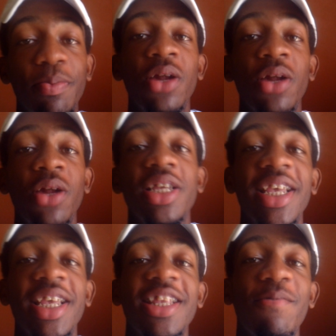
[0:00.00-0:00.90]
a while since
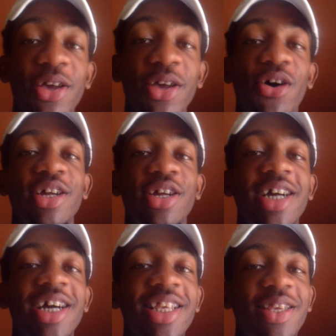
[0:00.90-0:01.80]
I've been on here
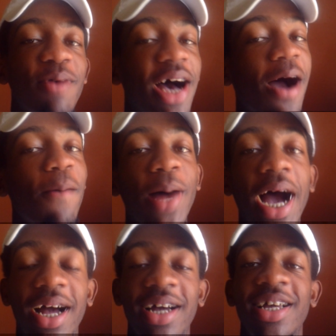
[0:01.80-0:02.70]
guys, but I'm back.
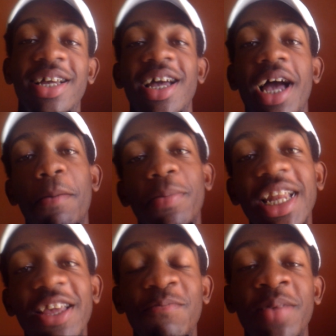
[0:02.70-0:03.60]
And
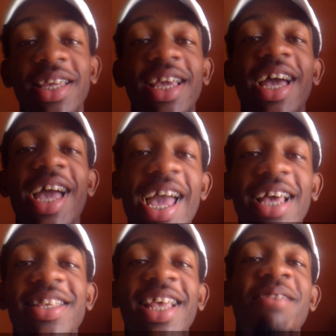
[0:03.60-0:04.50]
believe me,
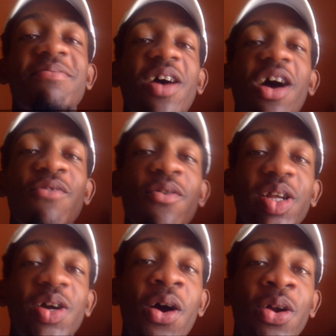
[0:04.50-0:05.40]
exams are around the
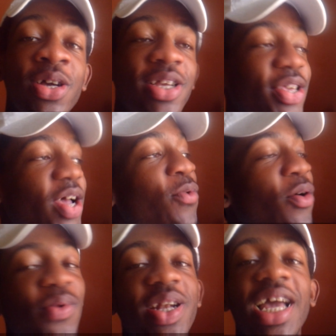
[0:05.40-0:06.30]
corner so I won't
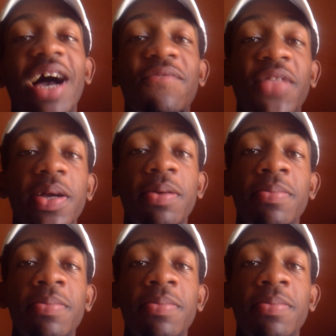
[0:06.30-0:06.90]
really have time.